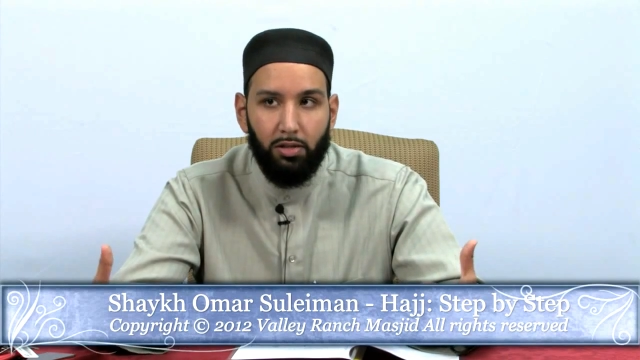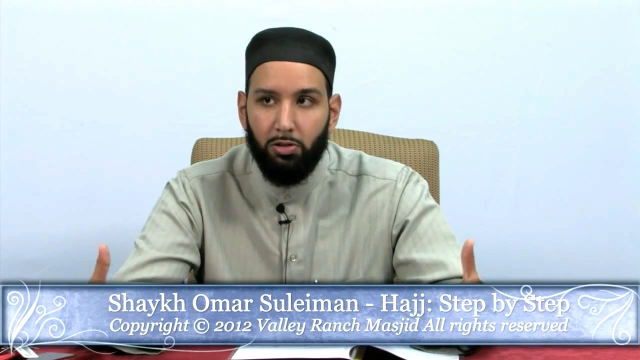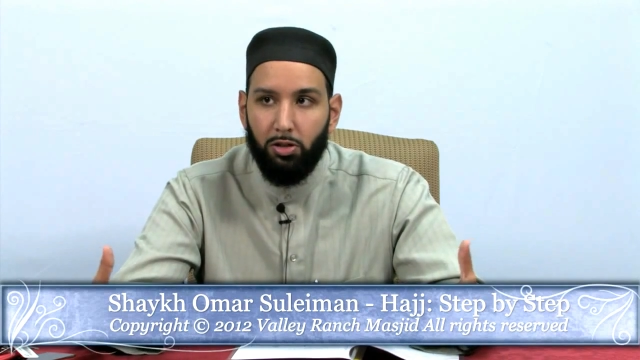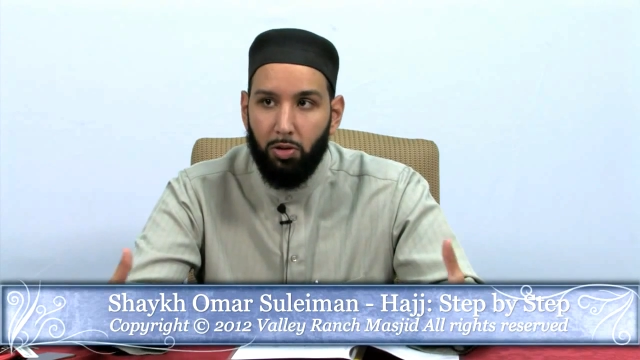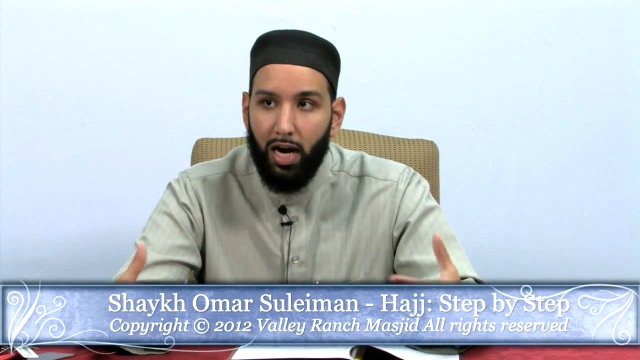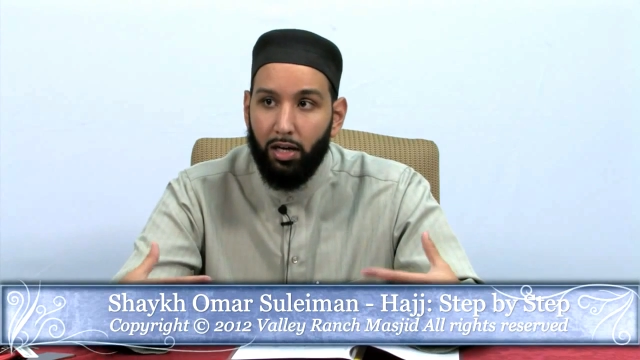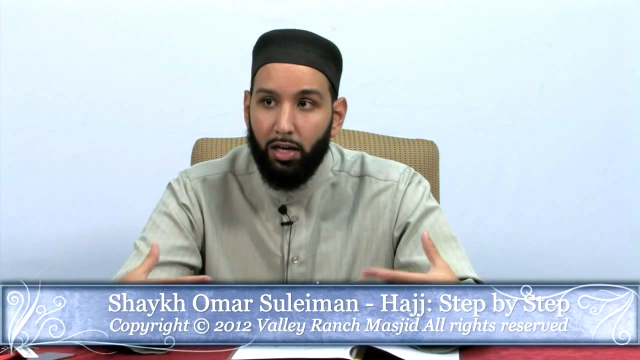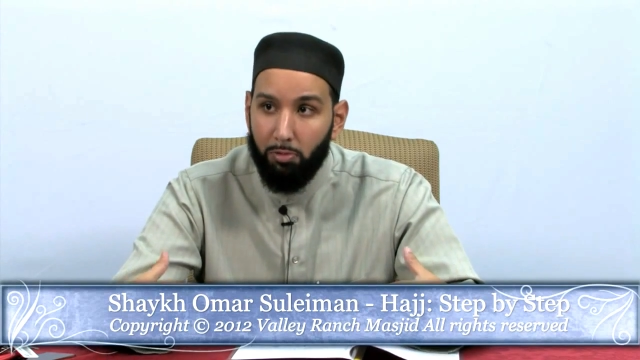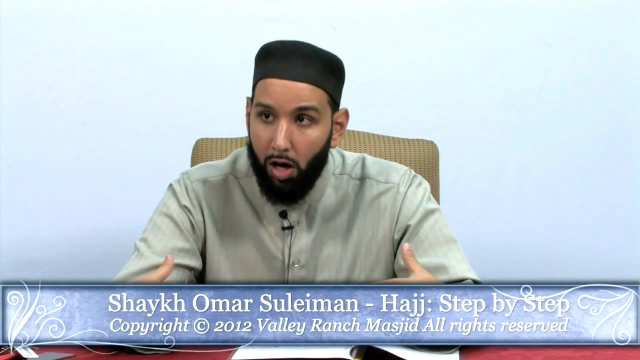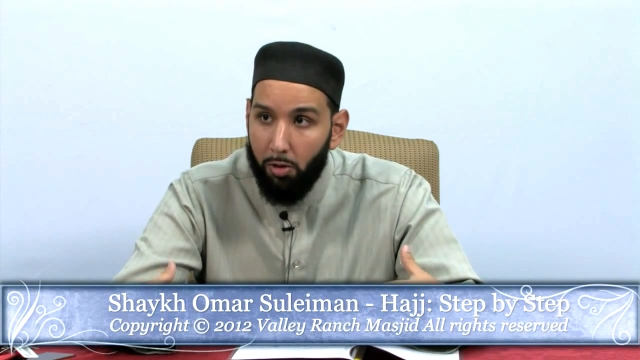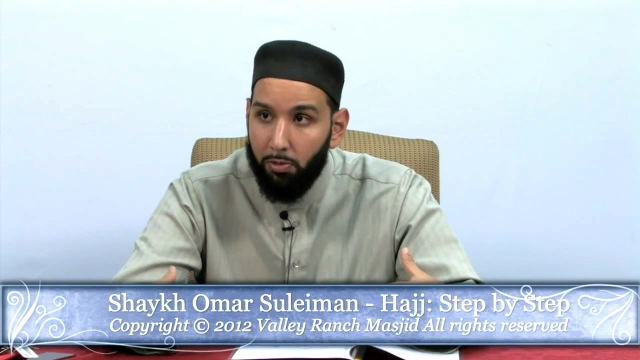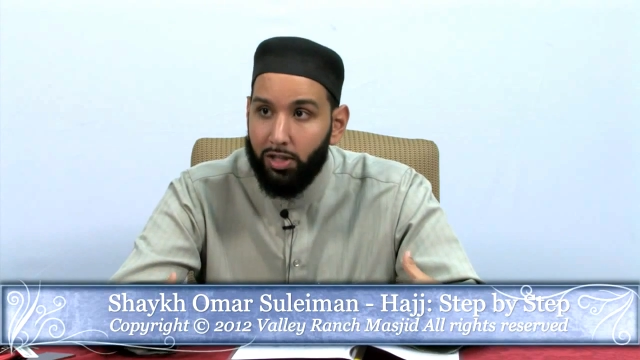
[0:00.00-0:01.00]
We try, we'll
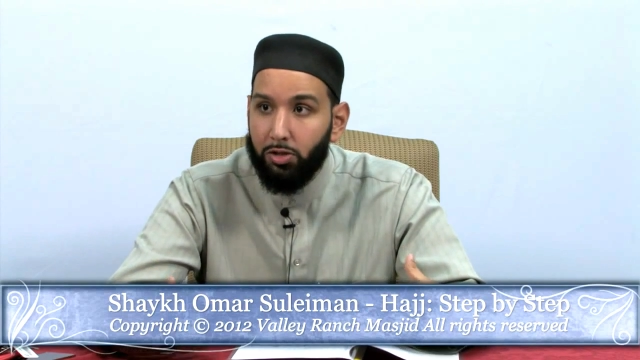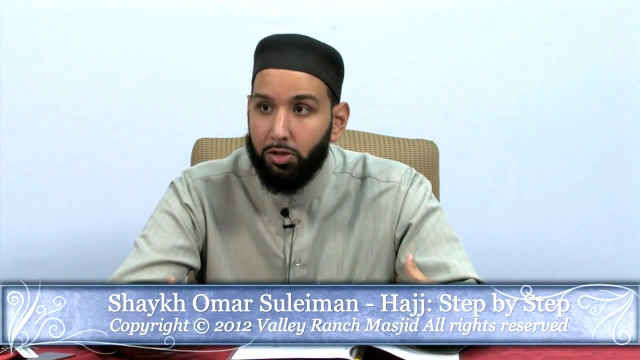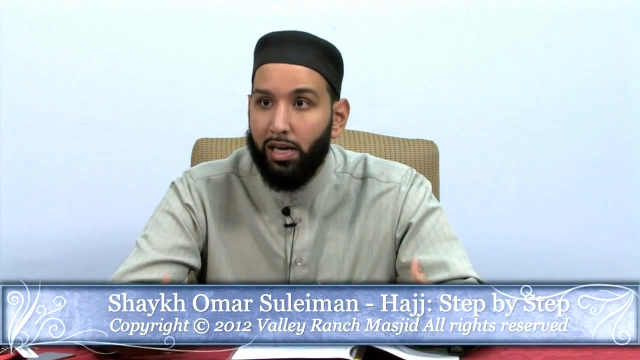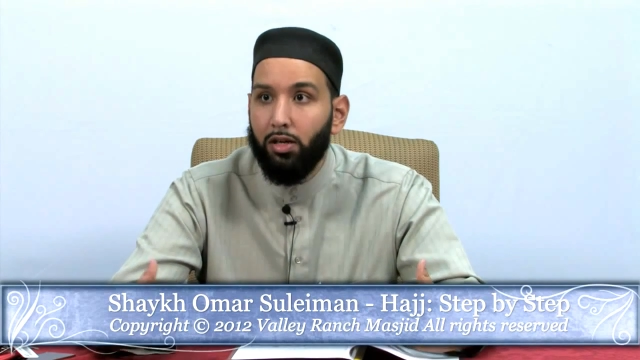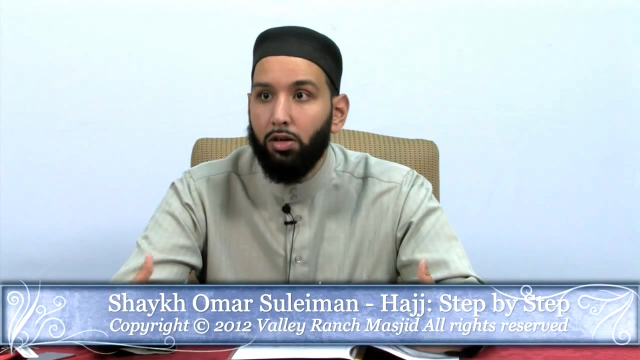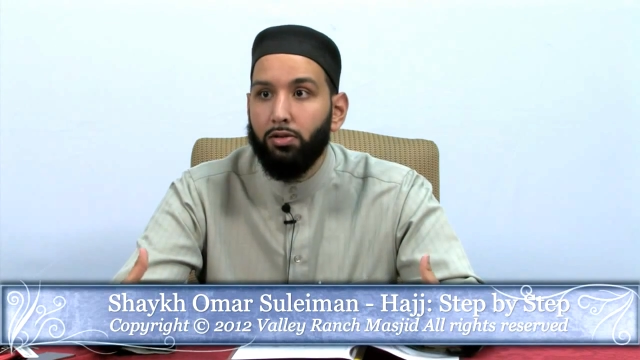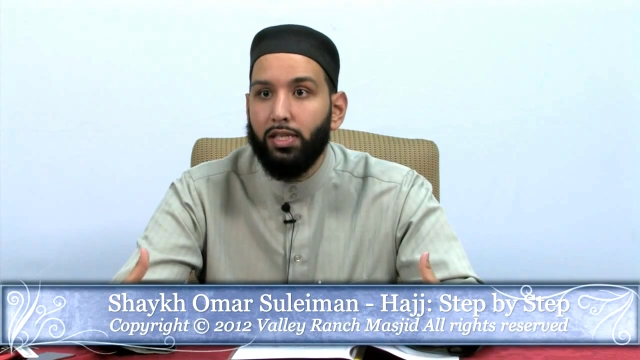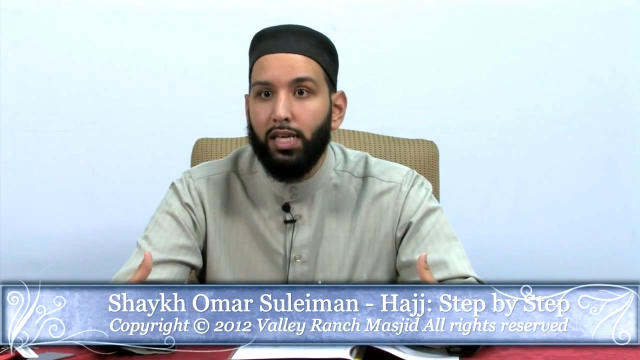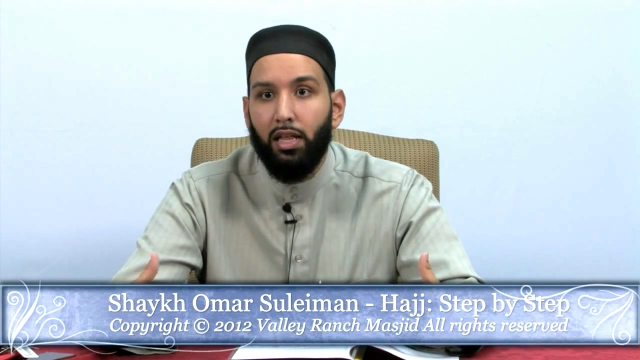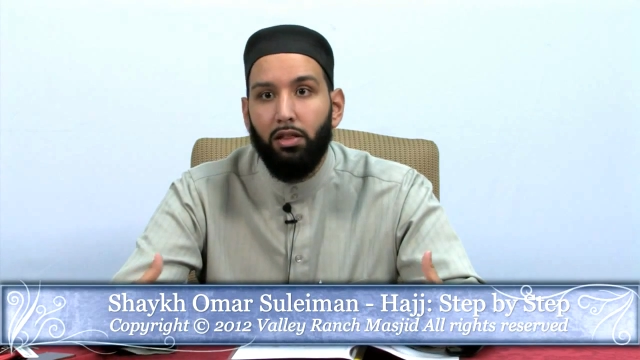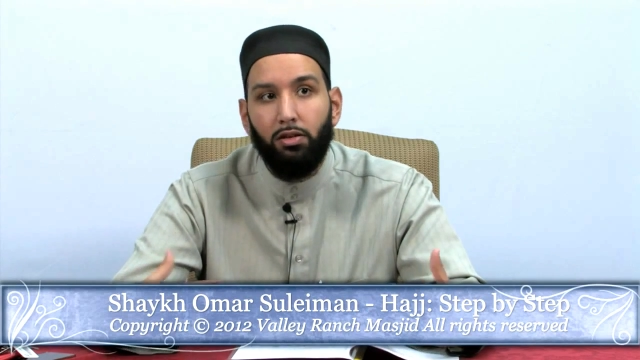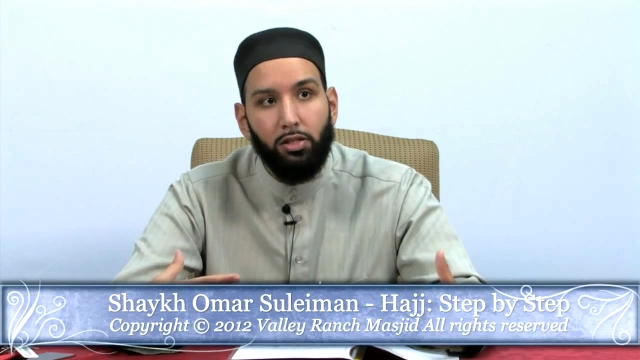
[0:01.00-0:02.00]
always try to go
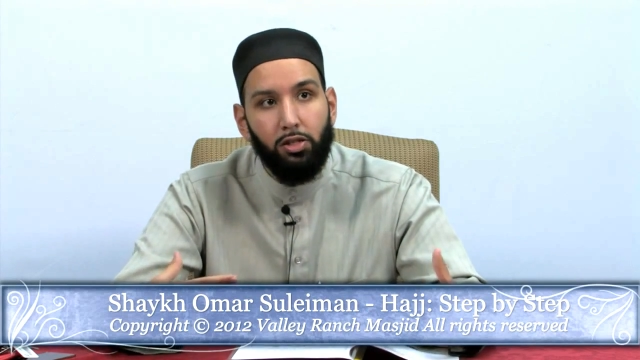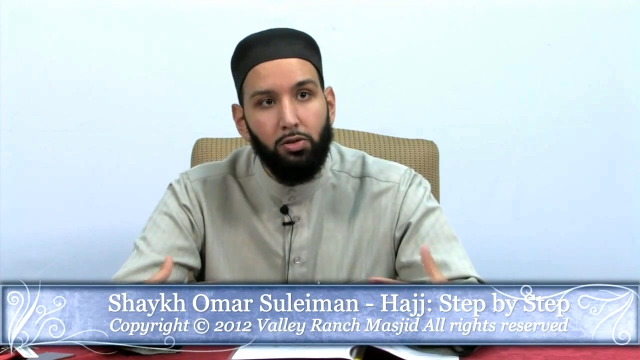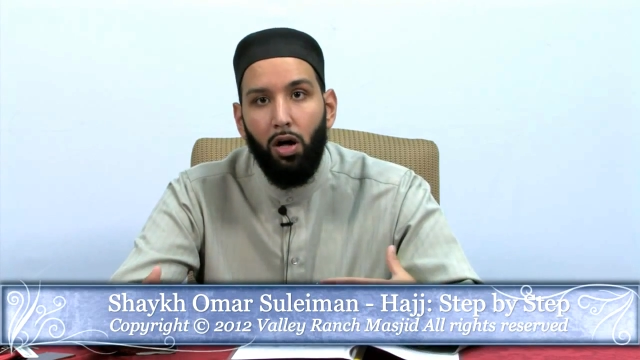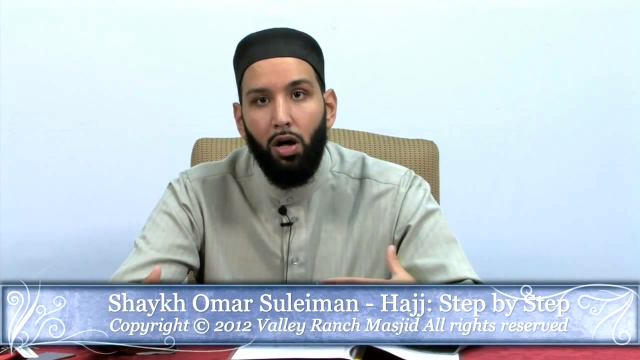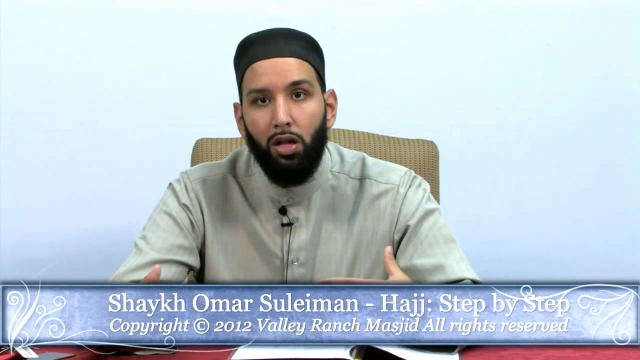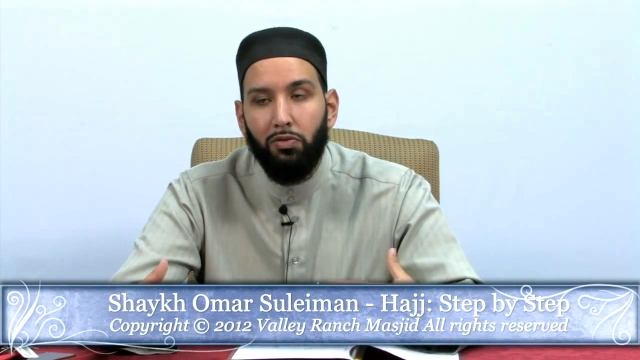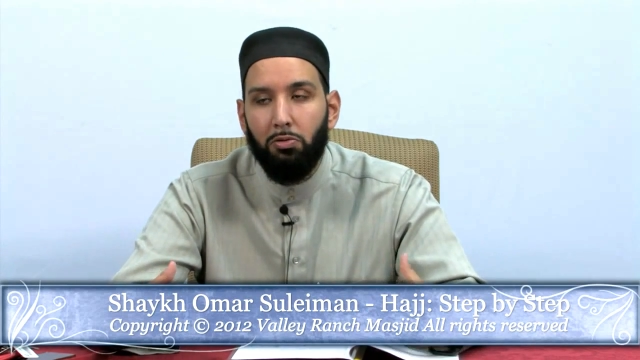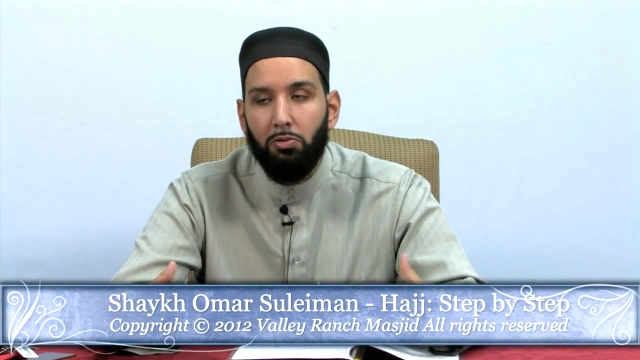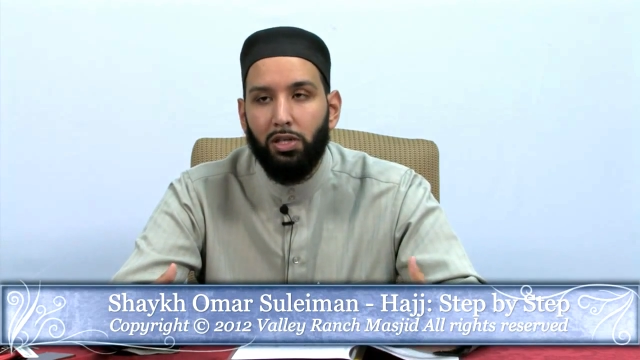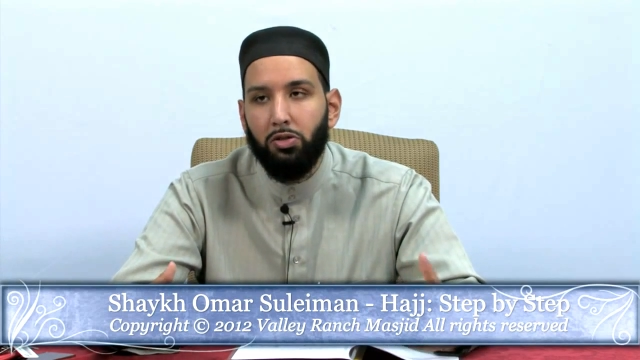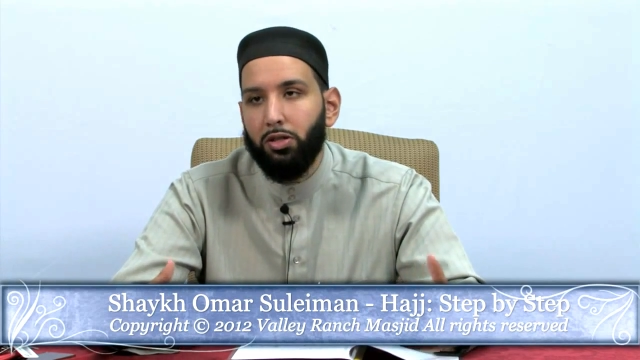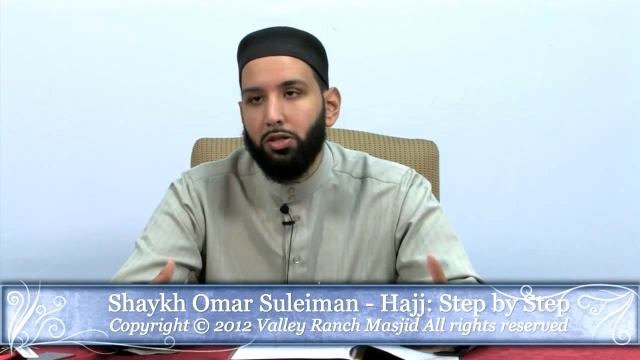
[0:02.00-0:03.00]
together to do all of the
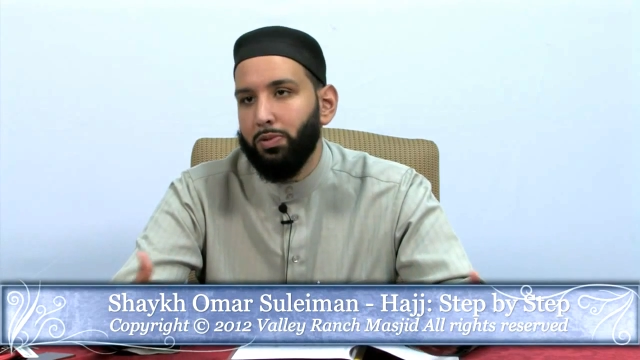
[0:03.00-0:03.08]
rituals,